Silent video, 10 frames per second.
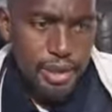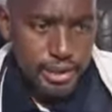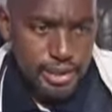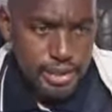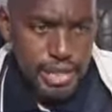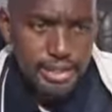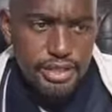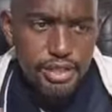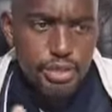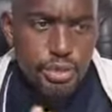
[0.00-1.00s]

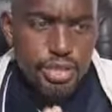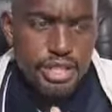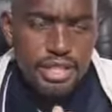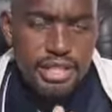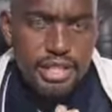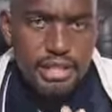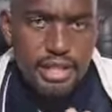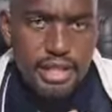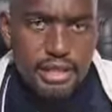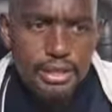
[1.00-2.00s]
Ecclesiastes 2.16
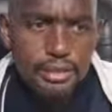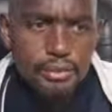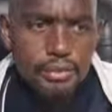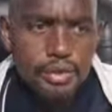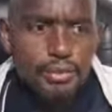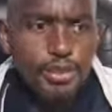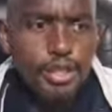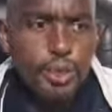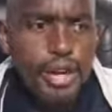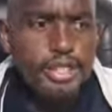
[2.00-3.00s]
says, For
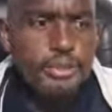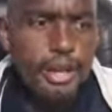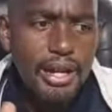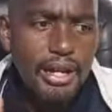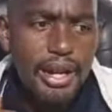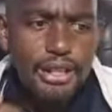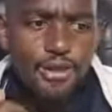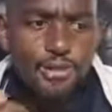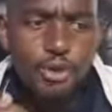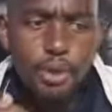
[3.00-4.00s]
the wise man, like
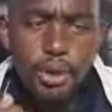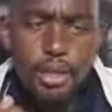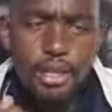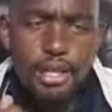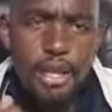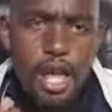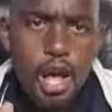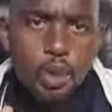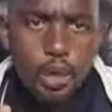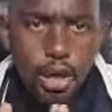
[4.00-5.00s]
the fool,
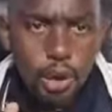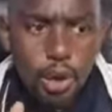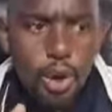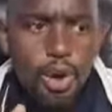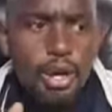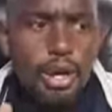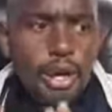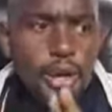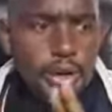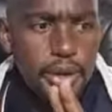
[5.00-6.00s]
will long
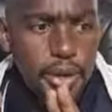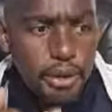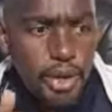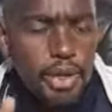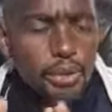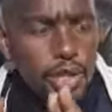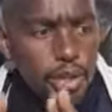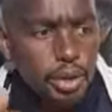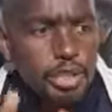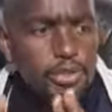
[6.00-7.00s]
not, will
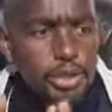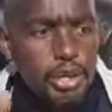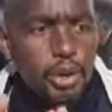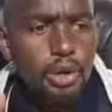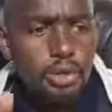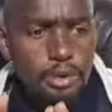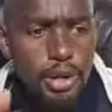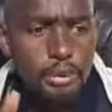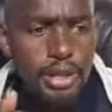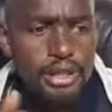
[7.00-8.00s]
not be long
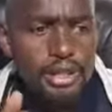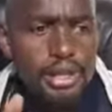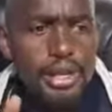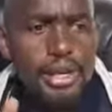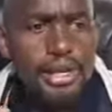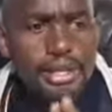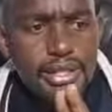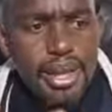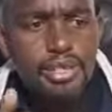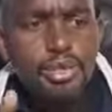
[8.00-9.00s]
remembered. In
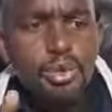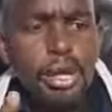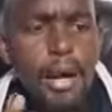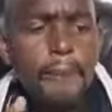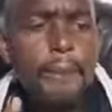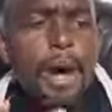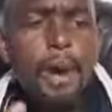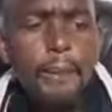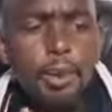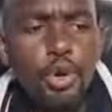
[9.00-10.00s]
days to come,
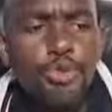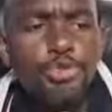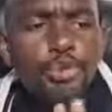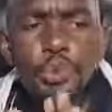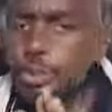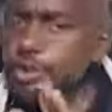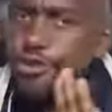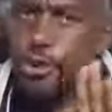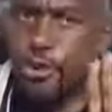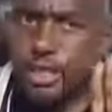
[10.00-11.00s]
both will be
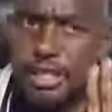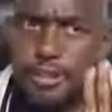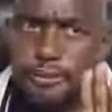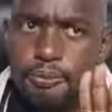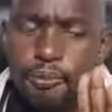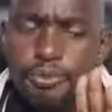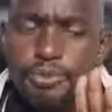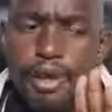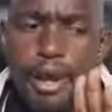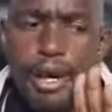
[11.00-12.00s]
forgotten.
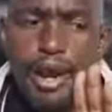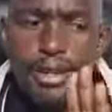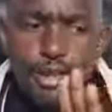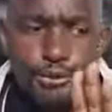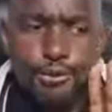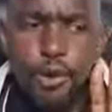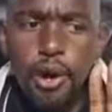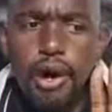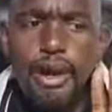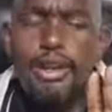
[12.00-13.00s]
Like the
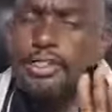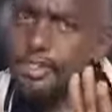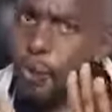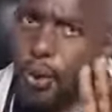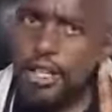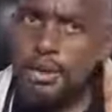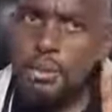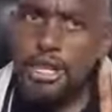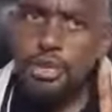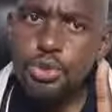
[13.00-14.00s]
fool, the wise
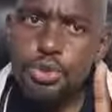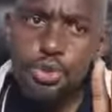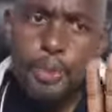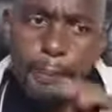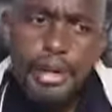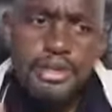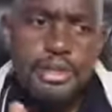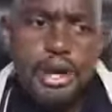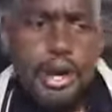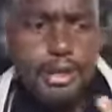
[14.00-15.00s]
man too
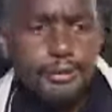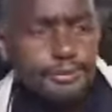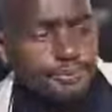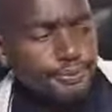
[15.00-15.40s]
must die.